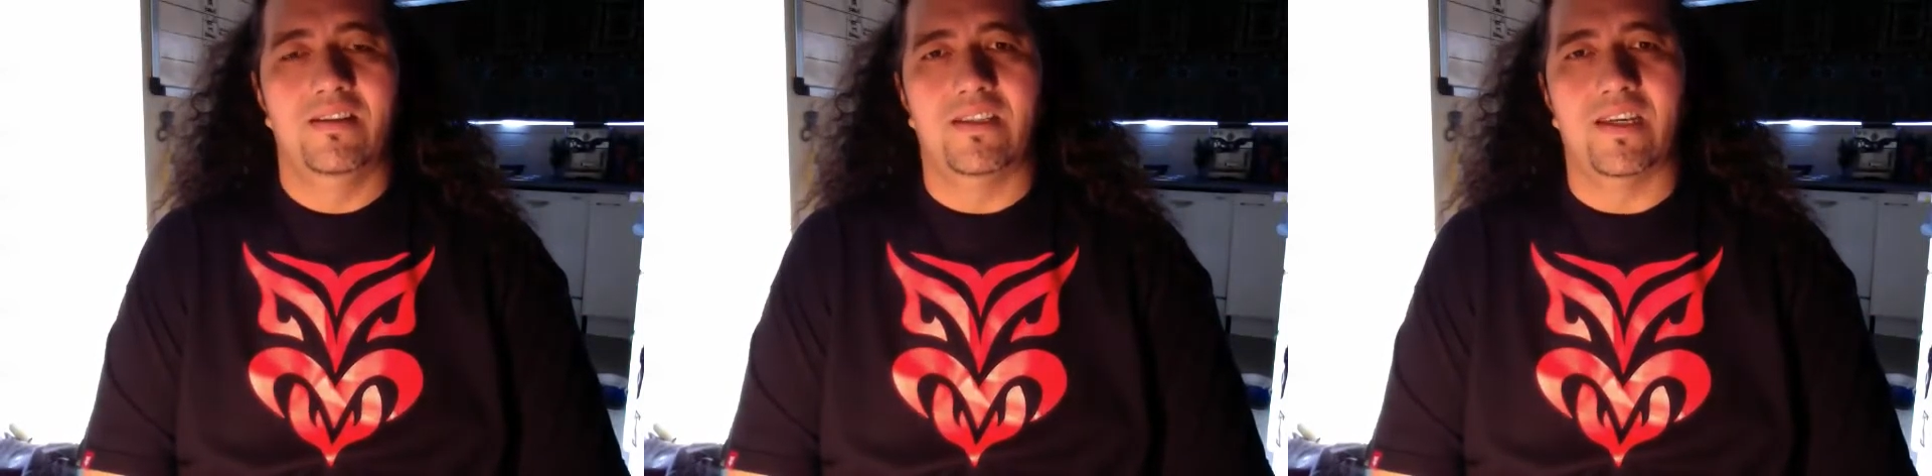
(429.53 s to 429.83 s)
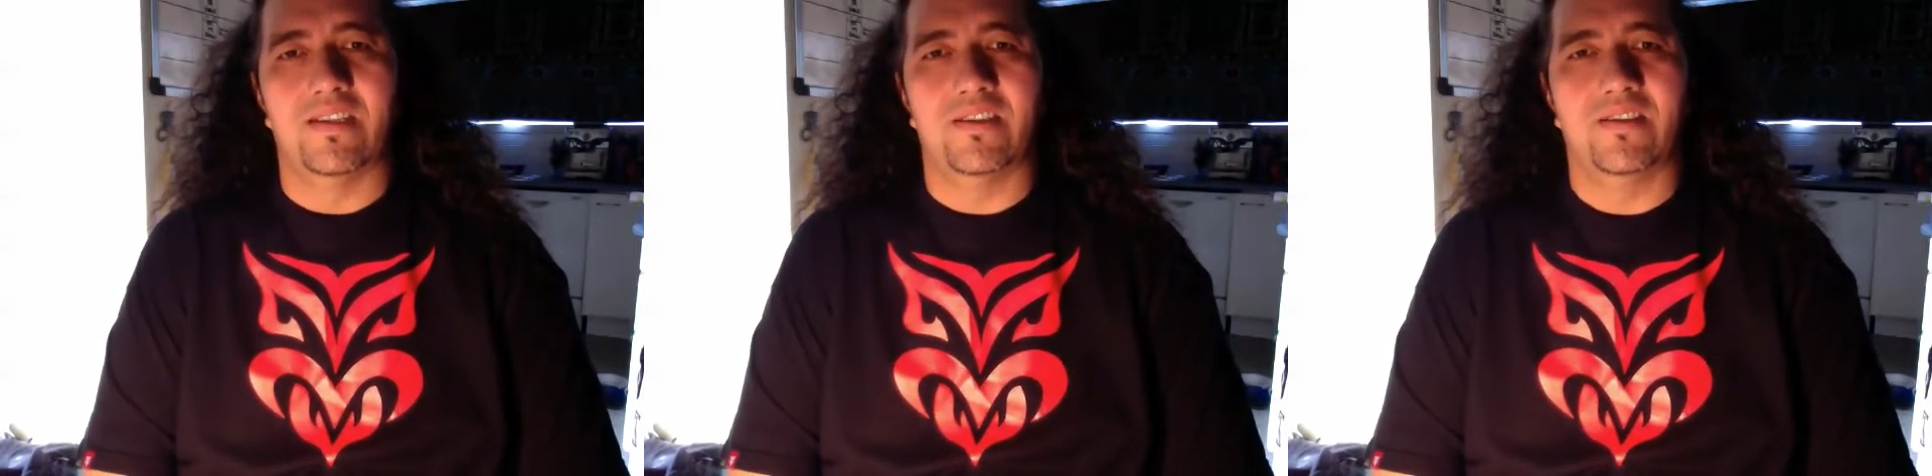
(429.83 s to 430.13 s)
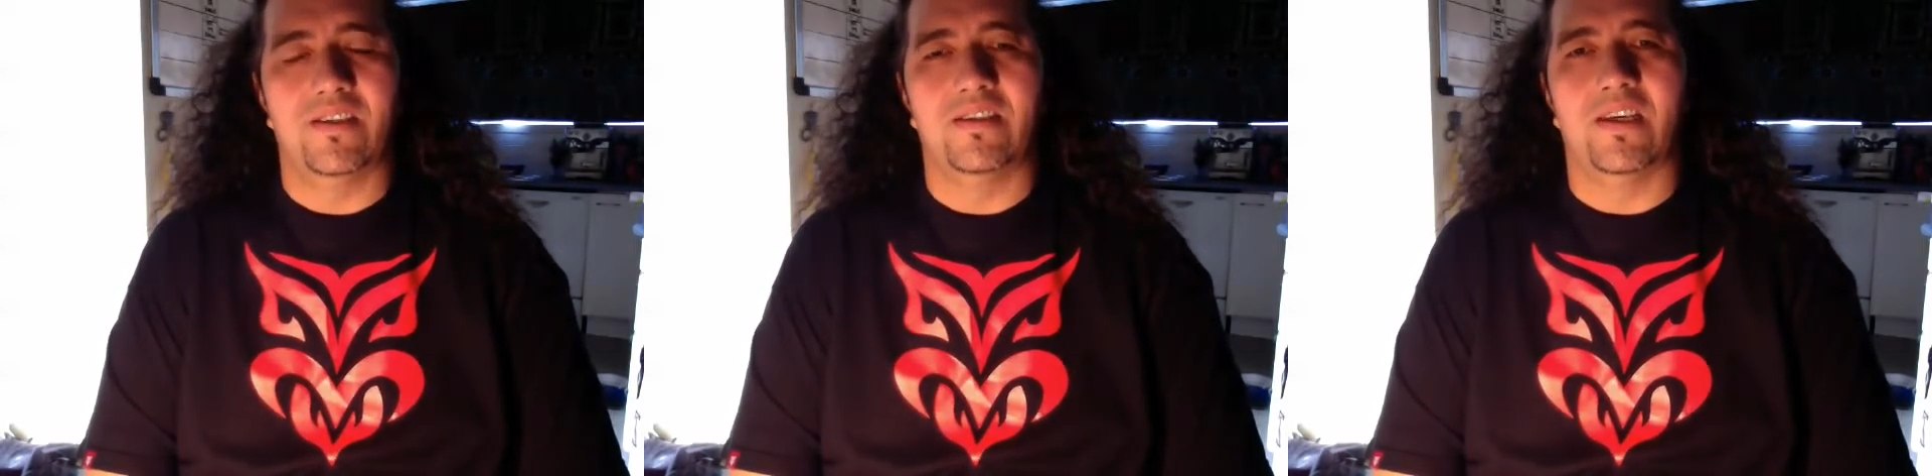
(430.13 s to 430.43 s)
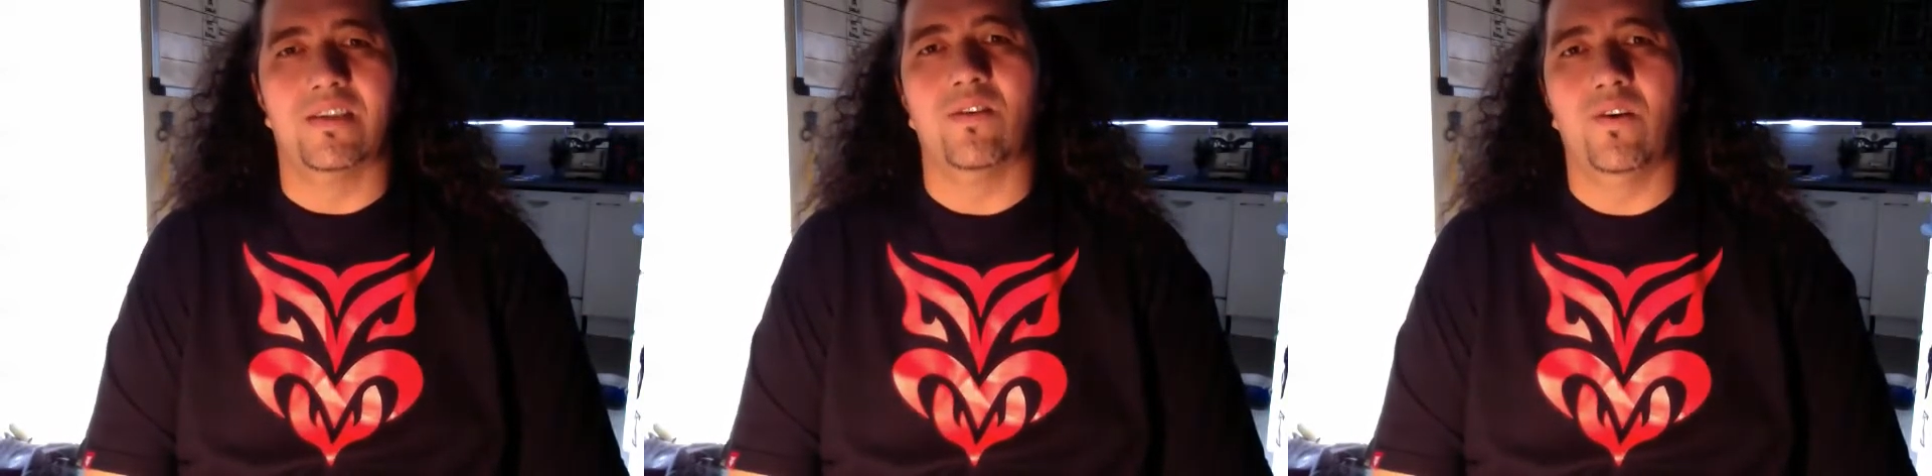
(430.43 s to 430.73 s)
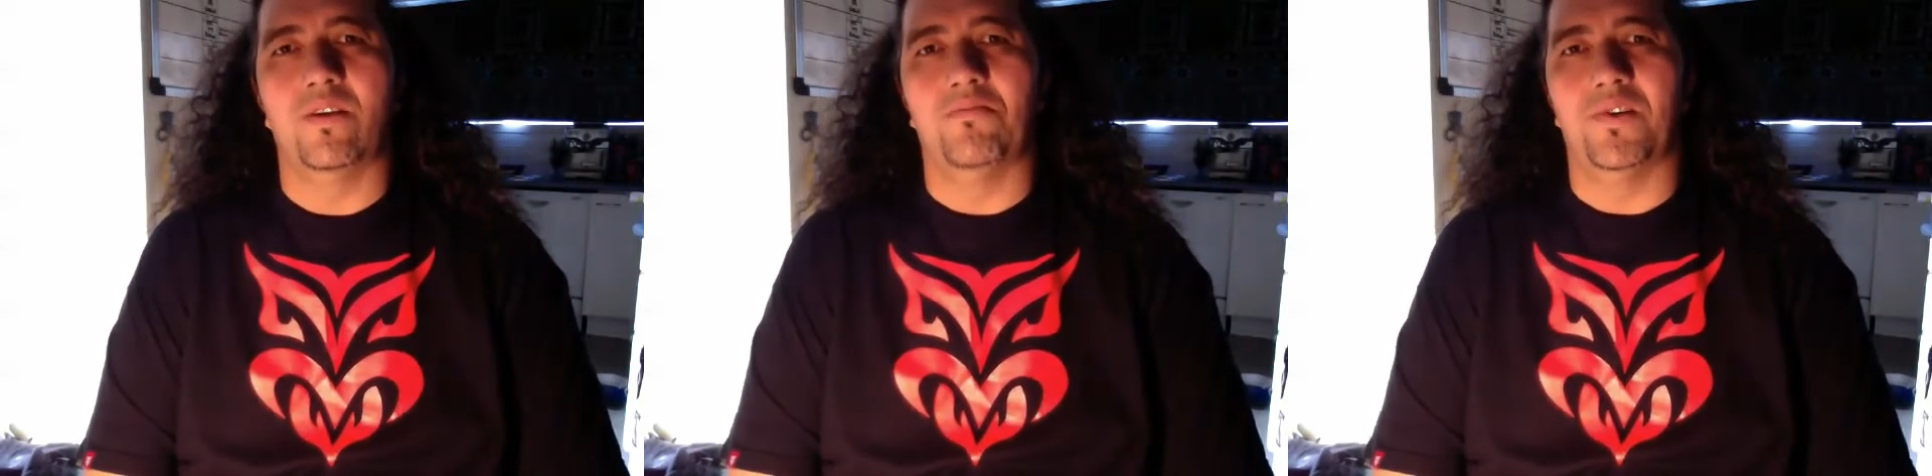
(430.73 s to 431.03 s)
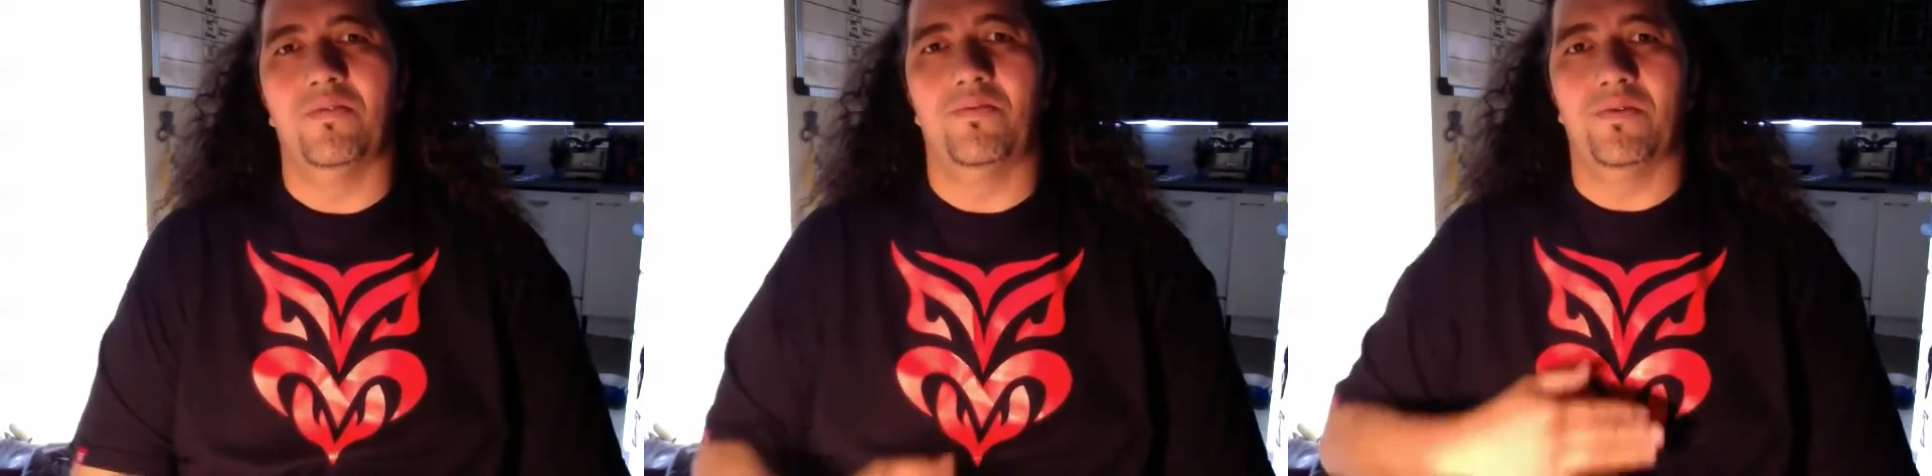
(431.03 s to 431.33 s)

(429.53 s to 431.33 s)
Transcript: It does hurt a bit,